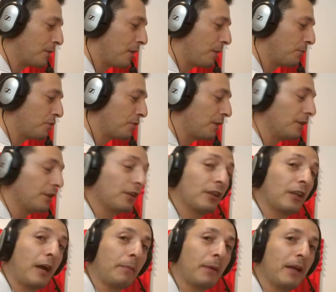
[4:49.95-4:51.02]
So I'm just going to
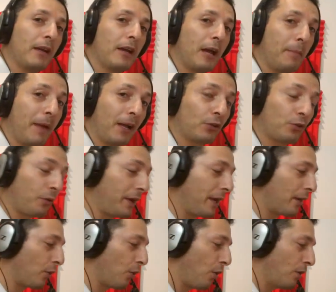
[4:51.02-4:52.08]
turn up about 3
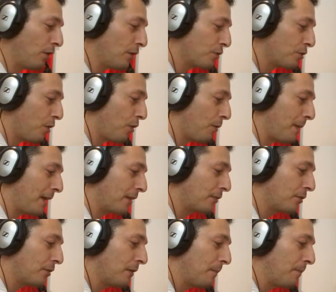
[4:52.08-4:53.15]
o'clock, so
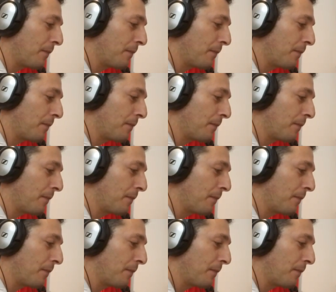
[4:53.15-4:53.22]
about